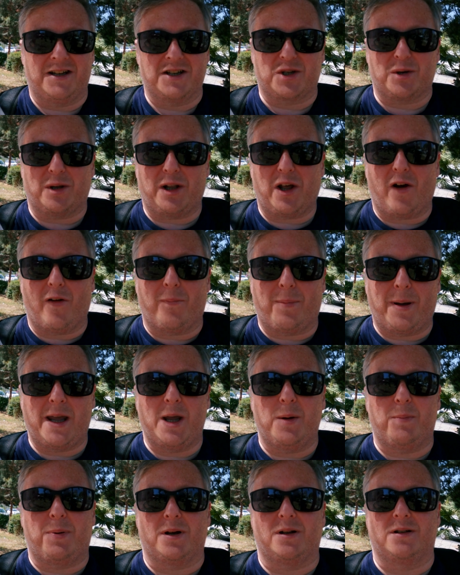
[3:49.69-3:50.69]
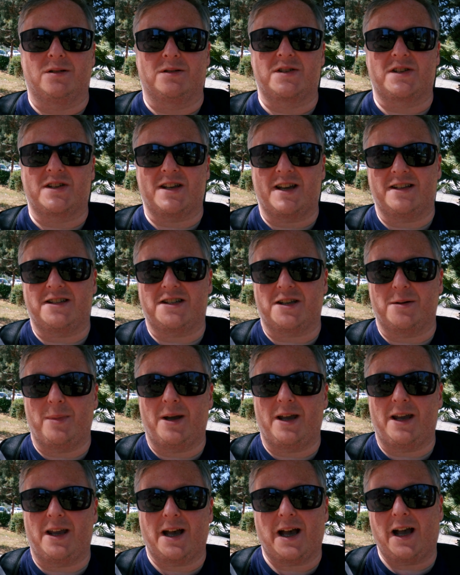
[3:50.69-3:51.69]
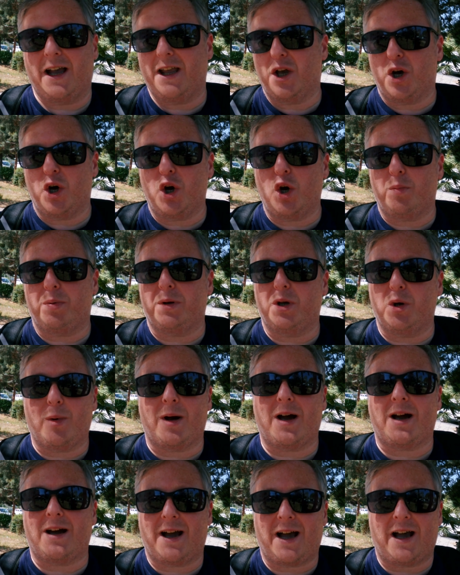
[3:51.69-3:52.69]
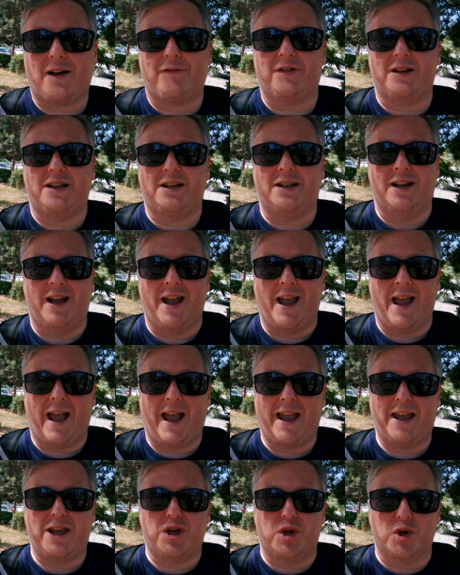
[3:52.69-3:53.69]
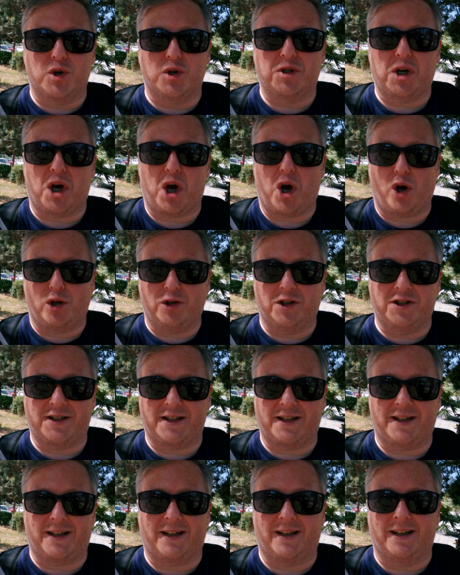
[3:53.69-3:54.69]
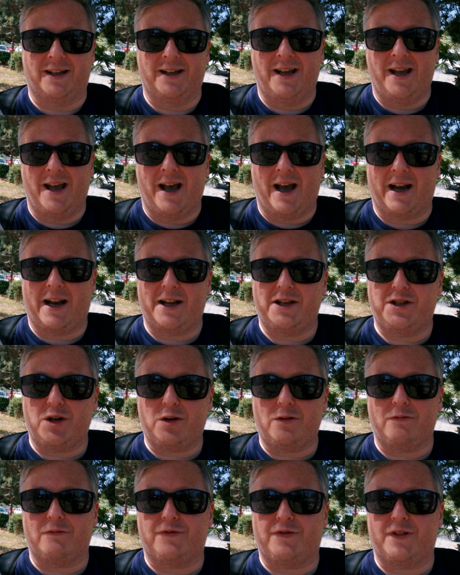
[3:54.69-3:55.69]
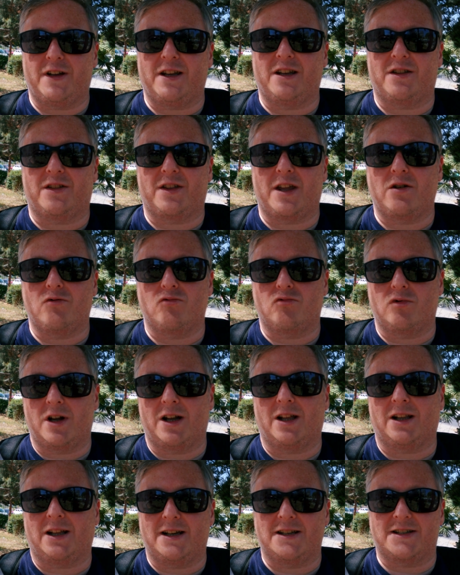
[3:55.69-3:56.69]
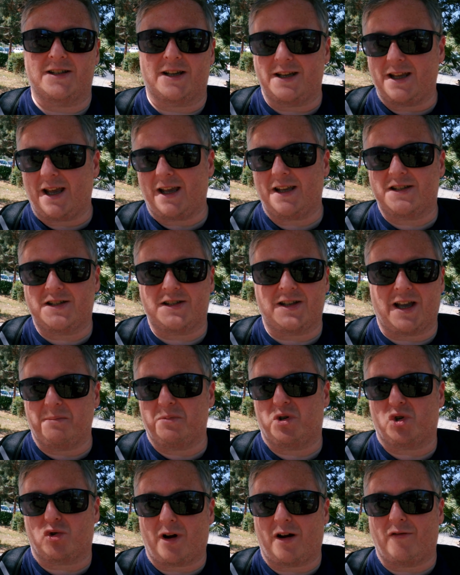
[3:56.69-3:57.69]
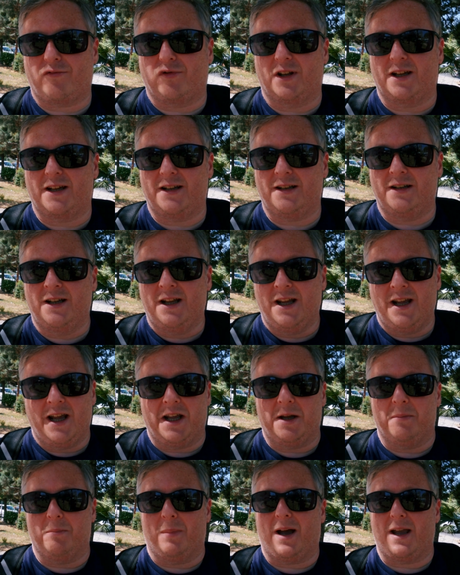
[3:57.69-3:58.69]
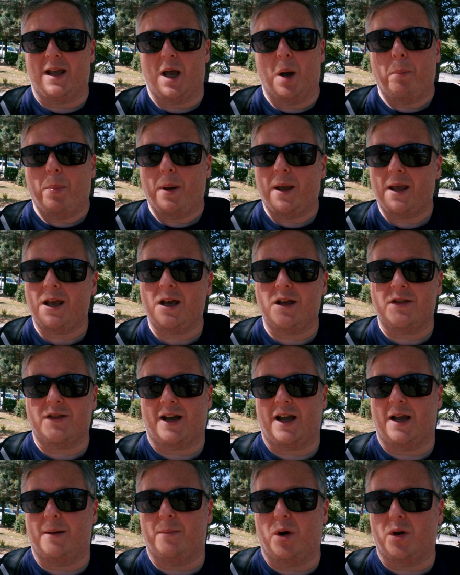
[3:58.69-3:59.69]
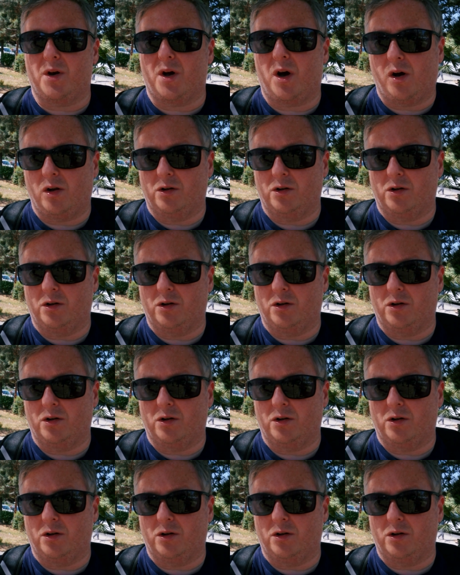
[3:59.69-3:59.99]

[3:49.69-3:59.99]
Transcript: So a lot of people say to me, I hope you are having a good holiday and I don't think they realise that yes I'm travelling it might appear that I'm on a